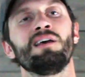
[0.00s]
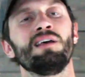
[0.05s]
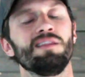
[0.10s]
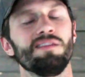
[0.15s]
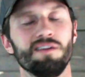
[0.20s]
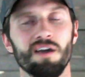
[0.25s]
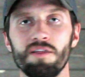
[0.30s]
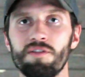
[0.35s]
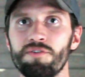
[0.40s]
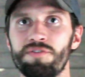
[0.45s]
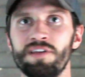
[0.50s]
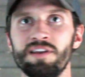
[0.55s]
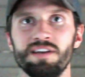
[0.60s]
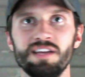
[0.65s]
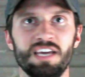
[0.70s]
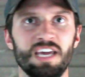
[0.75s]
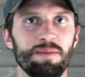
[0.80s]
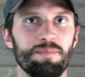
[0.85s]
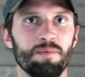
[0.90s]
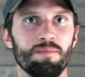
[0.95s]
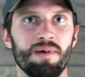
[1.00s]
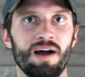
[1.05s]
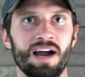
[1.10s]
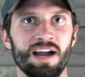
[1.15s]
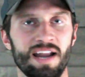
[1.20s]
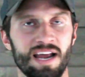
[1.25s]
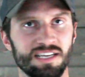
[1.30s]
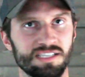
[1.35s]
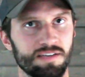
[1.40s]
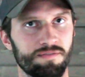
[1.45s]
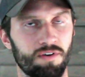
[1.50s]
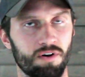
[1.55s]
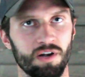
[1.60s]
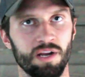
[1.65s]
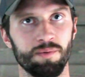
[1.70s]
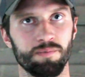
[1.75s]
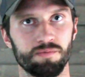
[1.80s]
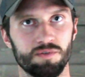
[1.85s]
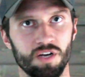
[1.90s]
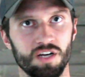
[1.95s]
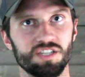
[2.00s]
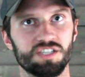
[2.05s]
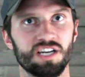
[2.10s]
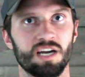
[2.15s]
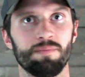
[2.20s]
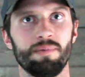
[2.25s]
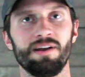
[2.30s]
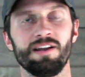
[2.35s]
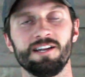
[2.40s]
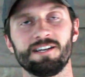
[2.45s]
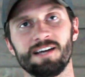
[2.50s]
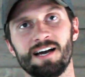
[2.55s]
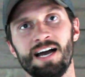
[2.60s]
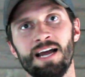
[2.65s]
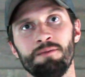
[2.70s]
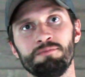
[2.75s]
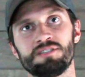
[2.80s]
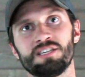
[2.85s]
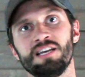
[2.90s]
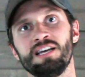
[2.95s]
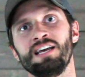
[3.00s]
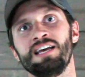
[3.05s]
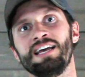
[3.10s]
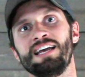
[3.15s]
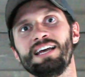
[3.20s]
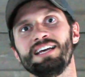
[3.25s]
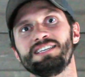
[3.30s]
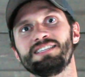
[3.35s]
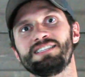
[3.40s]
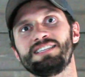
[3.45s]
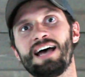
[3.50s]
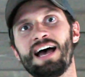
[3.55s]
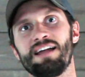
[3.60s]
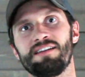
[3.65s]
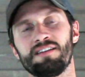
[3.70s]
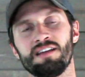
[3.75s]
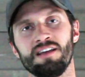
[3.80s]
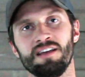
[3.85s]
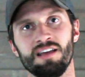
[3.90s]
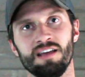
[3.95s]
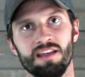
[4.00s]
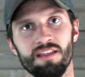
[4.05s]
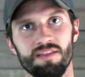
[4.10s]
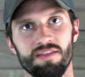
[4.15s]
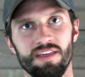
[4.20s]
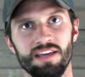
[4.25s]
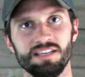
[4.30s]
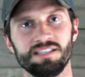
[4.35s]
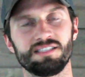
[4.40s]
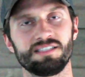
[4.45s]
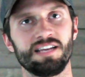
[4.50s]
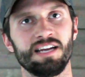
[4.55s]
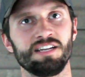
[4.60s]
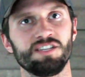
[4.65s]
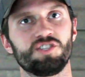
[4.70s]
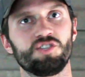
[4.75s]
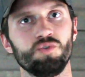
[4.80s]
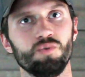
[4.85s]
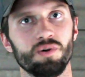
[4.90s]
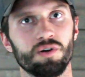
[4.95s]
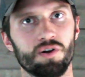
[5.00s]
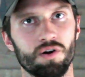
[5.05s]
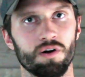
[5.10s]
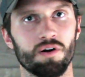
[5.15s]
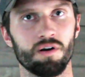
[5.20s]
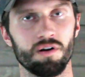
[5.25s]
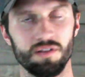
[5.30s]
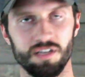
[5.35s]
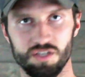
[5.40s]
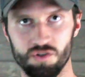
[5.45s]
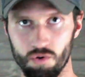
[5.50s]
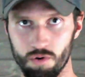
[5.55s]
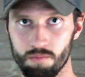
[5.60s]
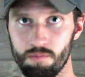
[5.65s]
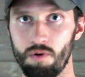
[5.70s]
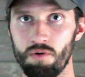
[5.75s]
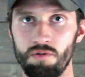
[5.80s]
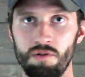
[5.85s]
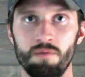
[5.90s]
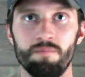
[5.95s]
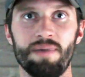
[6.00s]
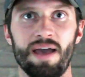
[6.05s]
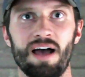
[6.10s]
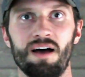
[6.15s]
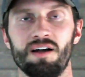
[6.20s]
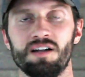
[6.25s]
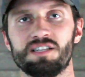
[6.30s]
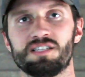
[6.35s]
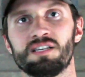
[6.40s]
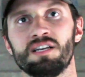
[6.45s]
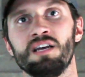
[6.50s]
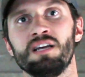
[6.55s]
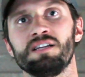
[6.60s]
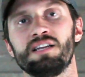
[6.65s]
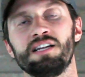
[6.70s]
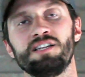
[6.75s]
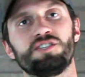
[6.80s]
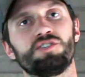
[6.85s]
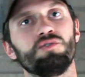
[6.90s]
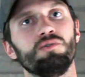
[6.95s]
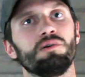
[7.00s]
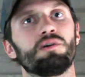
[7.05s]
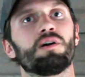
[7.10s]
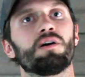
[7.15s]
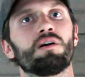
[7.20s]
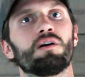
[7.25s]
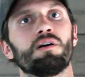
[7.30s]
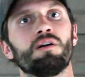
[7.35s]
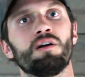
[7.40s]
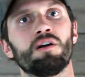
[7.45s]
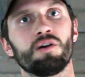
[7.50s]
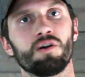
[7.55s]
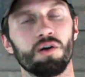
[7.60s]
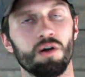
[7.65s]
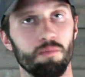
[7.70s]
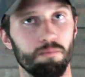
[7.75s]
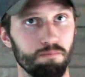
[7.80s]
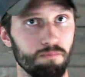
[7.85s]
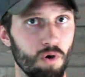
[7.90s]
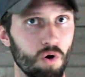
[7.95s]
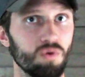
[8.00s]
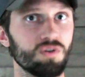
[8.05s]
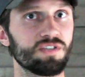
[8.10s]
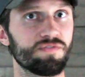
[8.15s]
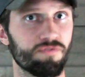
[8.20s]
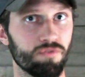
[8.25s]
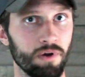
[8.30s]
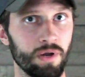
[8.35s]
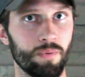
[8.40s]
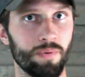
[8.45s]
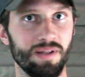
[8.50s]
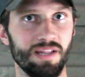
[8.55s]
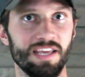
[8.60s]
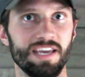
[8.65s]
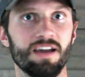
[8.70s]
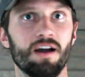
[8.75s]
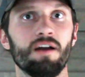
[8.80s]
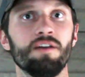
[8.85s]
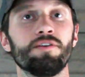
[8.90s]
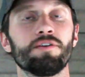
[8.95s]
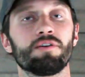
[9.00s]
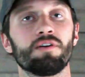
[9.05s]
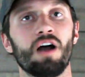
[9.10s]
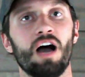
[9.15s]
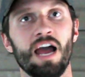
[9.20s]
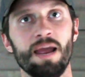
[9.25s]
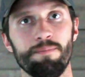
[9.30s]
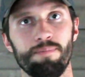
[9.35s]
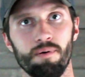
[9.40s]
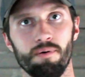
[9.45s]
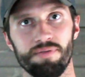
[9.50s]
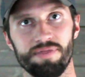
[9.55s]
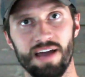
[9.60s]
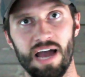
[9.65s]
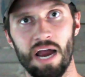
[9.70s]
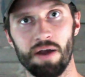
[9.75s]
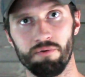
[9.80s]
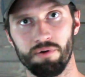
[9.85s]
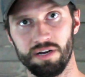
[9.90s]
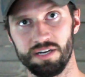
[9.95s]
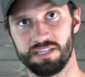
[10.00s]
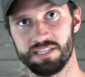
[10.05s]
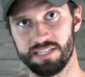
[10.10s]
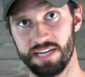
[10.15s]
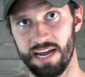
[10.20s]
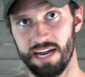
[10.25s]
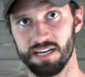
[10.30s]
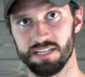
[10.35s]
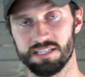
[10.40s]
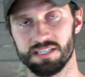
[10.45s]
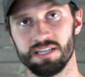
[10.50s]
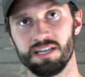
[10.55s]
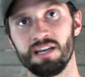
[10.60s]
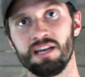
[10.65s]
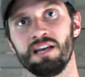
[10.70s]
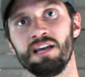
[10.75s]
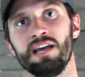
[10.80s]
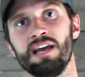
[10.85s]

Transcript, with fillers: The other thing to keep in mind, as I've already touched on many times, is that this tends to occur, this hormonal imbalance tends to occur most frequently under hypothyroid states.